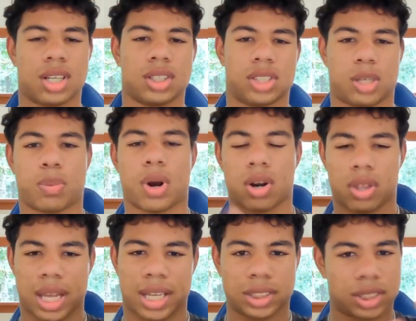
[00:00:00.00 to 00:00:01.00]
So like part of
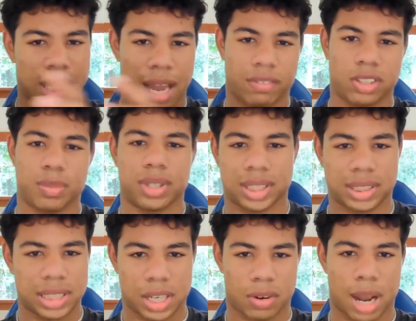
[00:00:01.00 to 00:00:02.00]
that is just having them in the
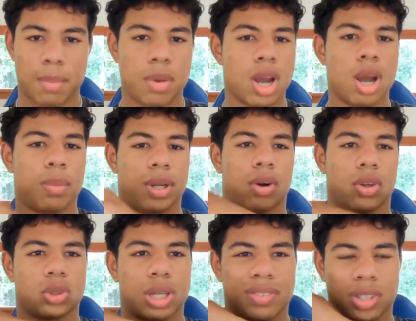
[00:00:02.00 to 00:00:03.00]
CRM, but then
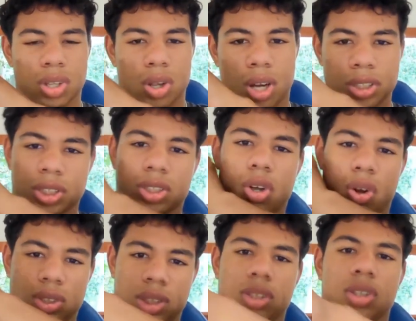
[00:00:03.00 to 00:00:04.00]
also having Claude just
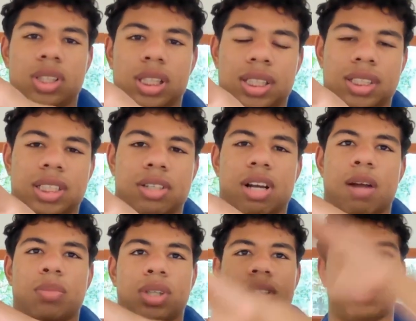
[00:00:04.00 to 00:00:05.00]
constantly looking at the
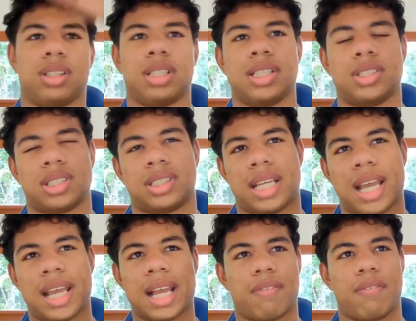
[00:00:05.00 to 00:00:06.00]
CRM, looking at the leads that say,
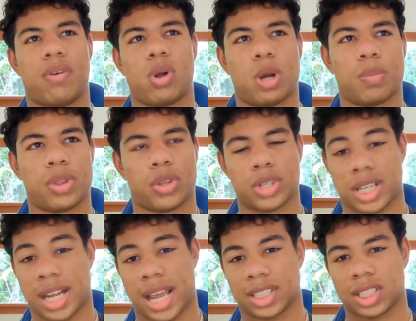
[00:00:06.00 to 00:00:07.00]
hey, yeah, follow up in 30
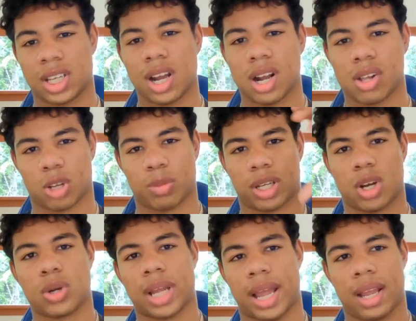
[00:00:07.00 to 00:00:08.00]
days. Claude can be like,
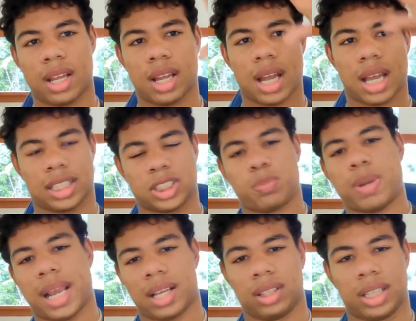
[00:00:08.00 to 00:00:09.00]
okay, and then just
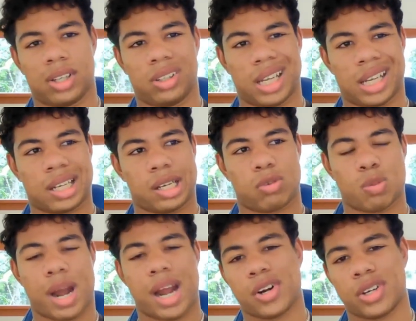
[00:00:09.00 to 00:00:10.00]
ping a little like a
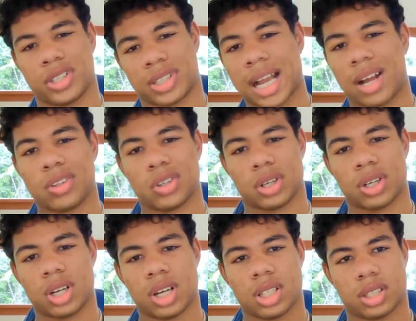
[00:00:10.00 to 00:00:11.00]
reminder in your calendar
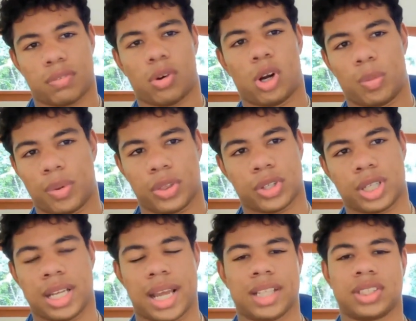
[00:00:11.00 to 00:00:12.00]
to follow up in
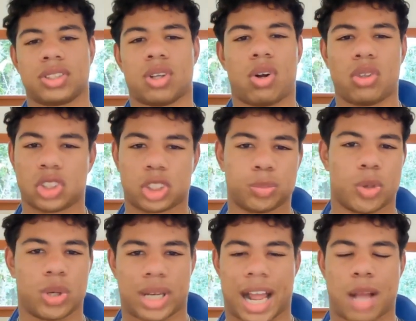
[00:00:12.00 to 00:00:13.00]
30 days. Just all those
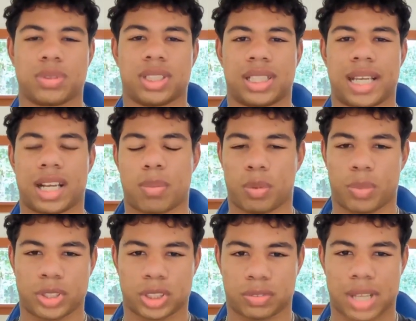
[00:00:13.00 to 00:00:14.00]
small gaps that take up a
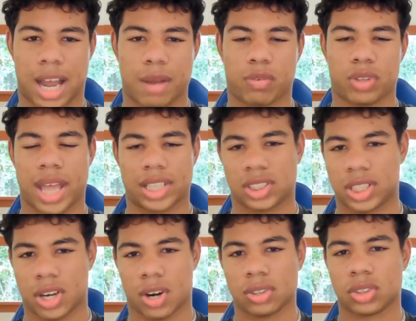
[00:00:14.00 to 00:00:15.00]
bunch of time for the
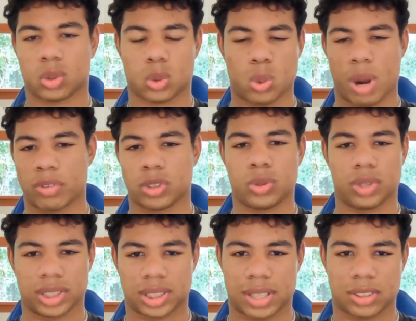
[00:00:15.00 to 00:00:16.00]
SDRs or whoever's doing
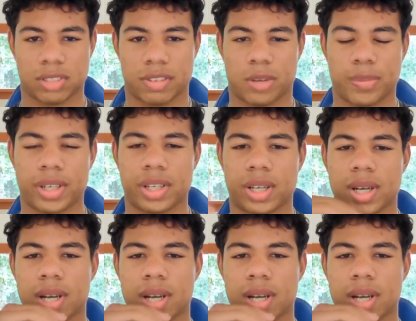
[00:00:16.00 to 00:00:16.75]
the sales development.